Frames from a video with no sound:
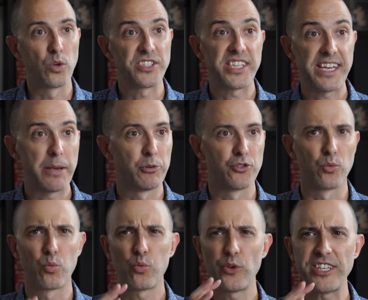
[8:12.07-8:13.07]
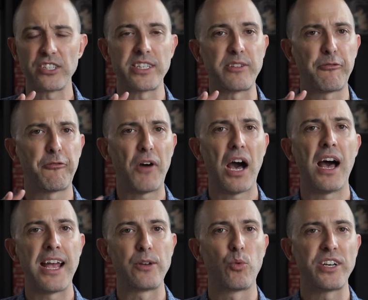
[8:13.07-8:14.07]
he able to really
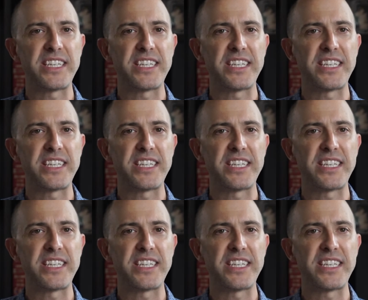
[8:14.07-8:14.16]
find what